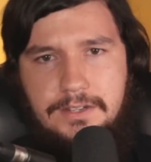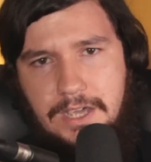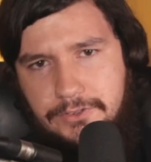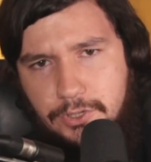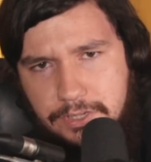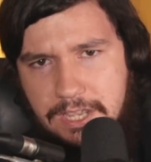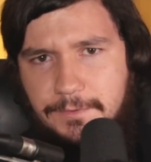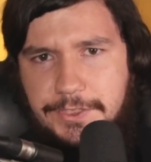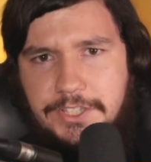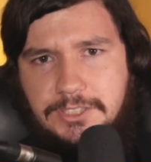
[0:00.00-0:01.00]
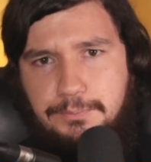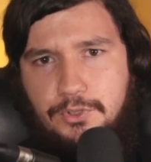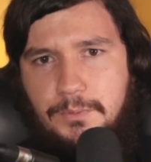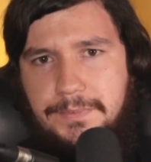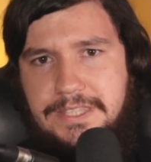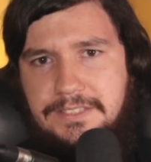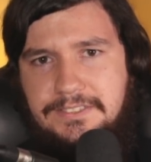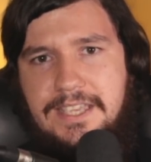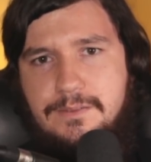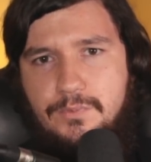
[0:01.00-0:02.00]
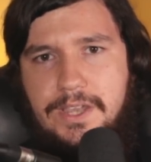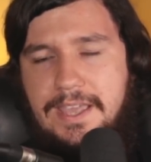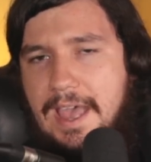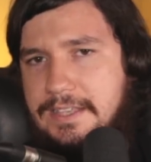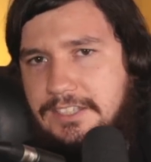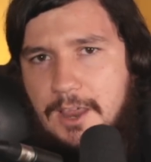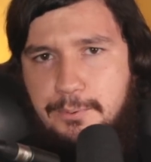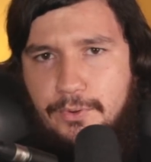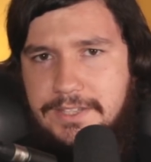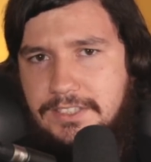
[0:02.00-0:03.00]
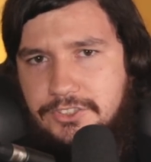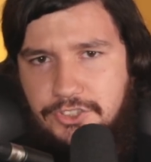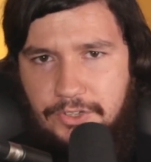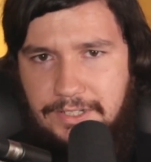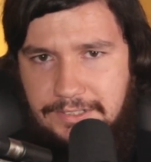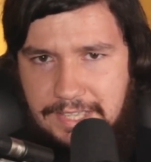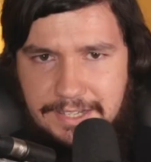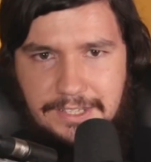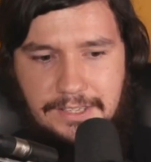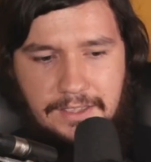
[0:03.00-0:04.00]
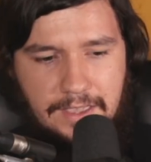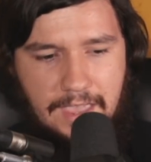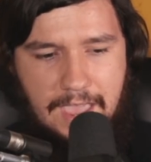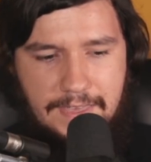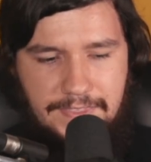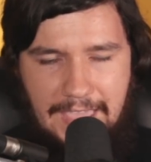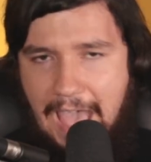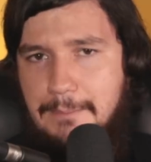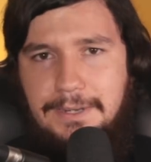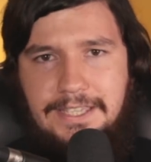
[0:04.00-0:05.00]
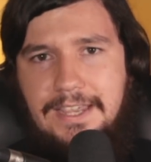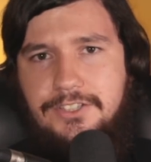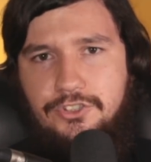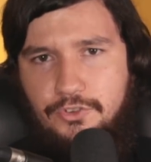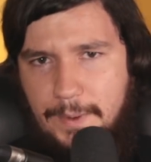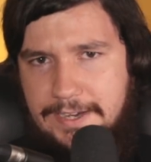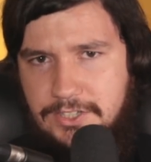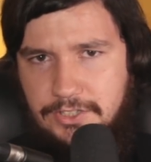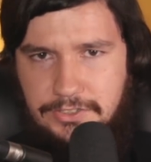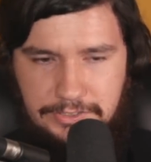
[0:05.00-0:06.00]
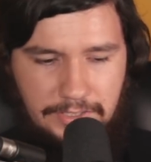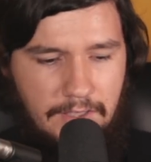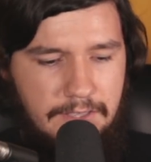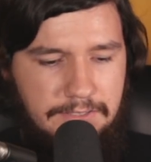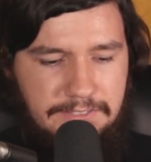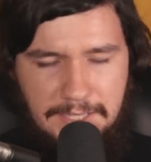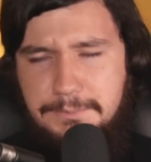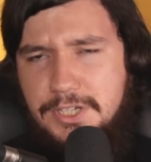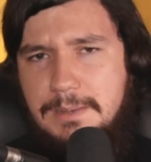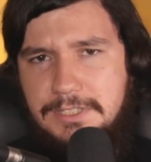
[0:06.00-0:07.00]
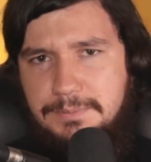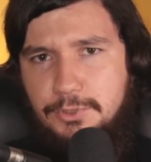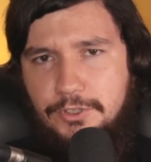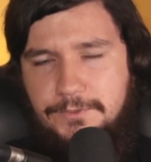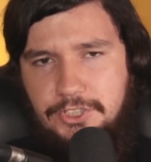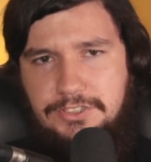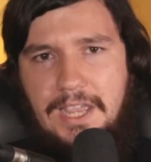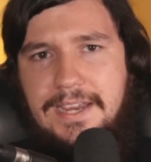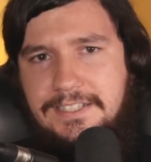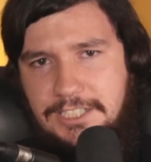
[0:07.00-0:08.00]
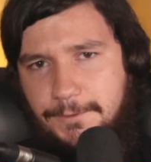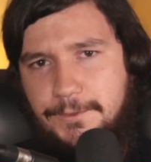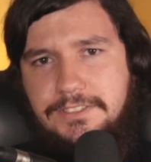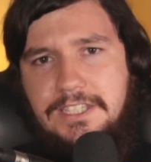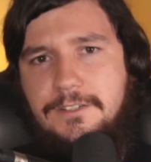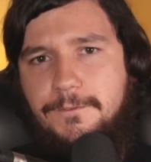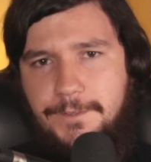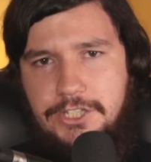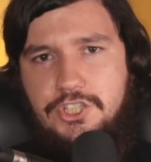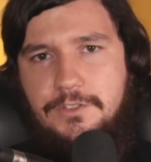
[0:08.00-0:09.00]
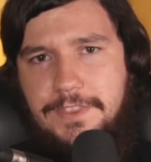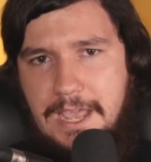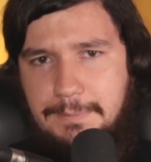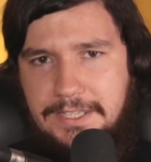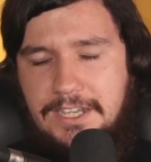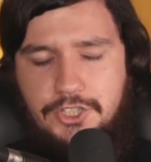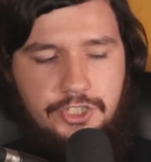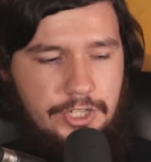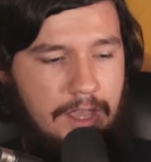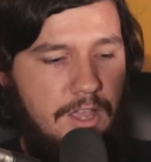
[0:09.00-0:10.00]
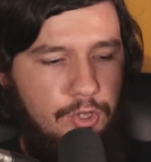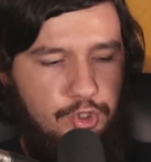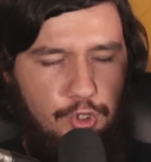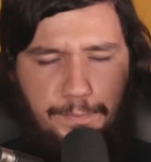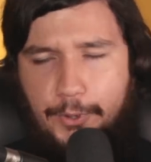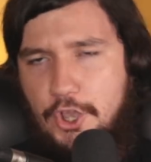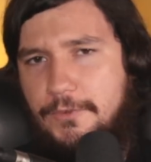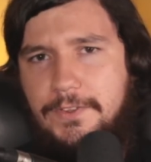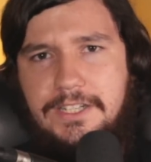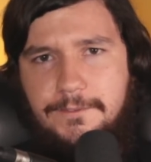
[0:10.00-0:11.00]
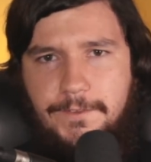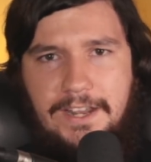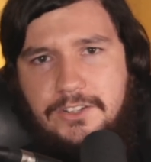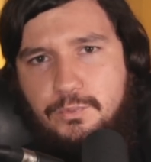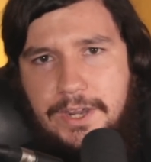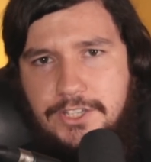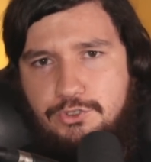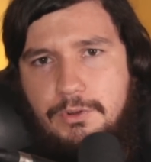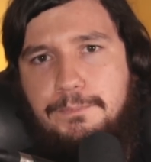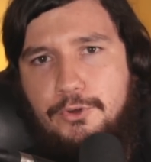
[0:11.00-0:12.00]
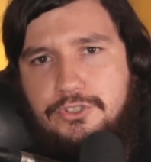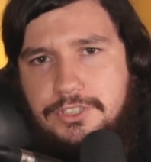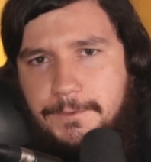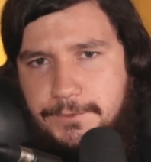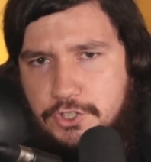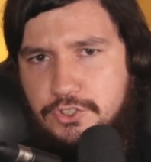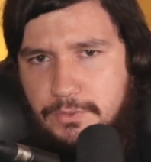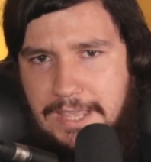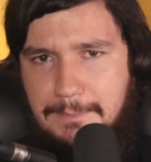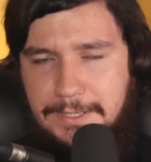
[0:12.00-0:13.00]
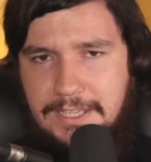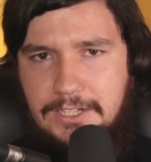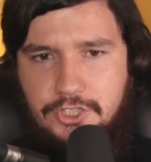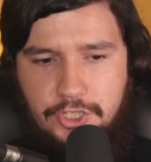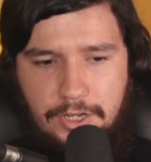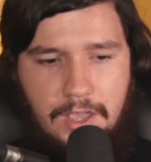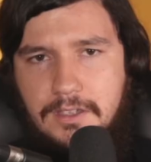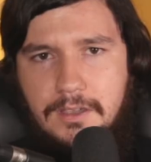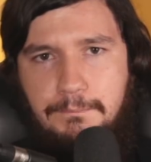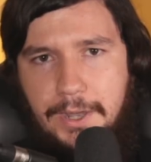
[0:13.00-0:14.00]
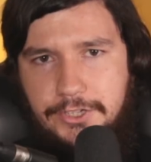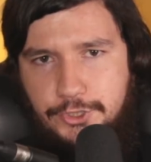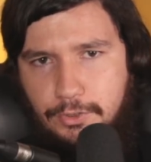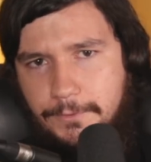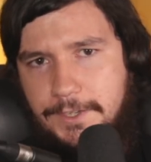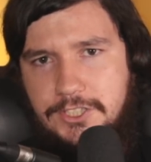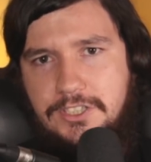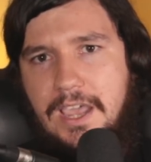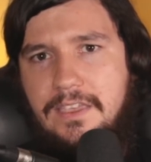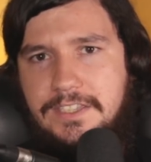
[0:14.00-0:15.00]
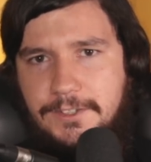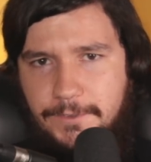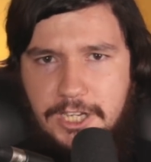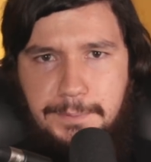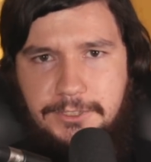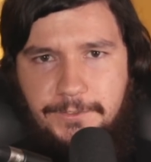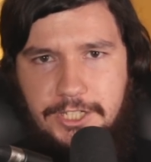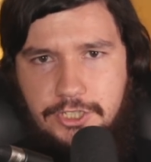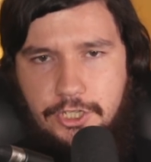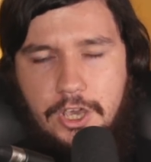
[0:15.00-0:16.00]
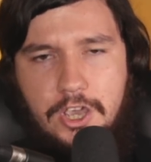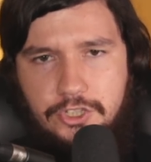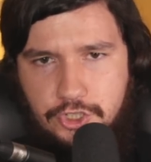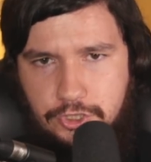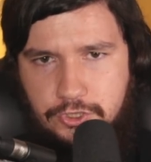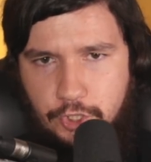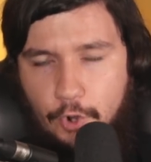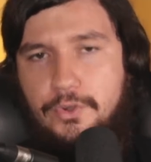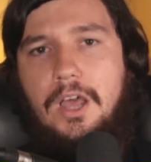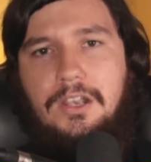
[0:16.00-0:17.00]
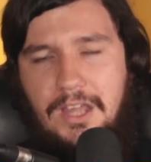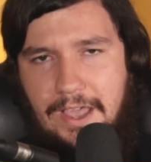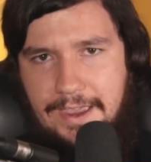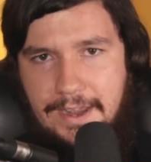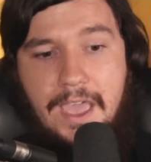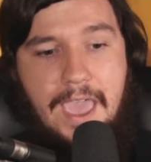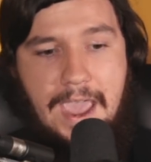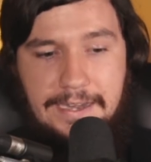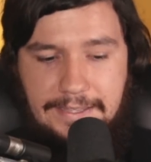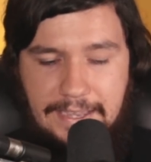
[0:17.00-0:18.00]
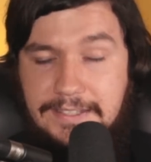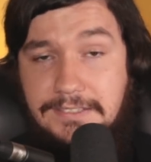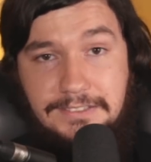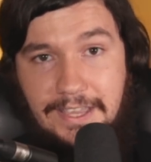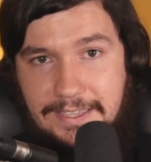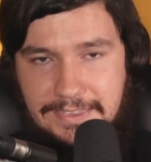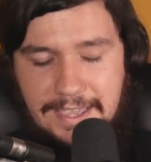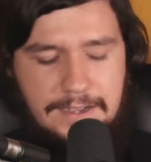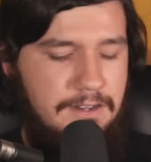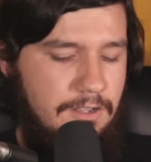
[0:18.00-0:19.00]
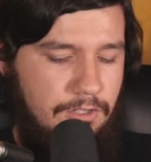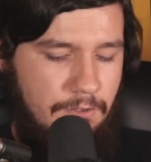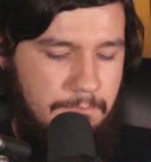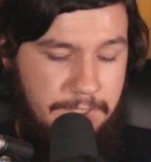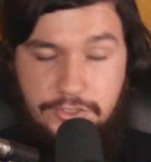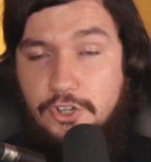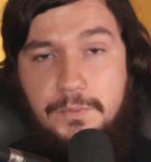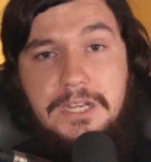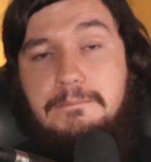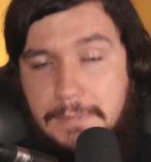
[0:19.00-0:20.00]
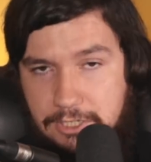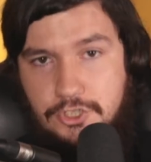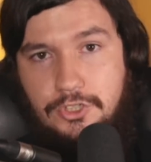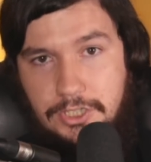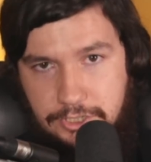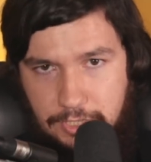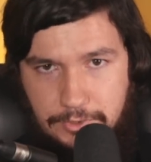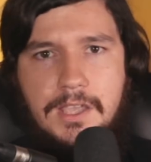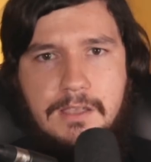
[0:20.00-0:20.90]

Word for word: Now, not everything is a problem in the same way as I press a certain letter and the application crashes. Sometimes it's more of just a difference in vision of the application. Two perfectly valid ways to approach the future of the application, but your vision and the developer's vision just don't align. And in cases like that, there's not really much you can do.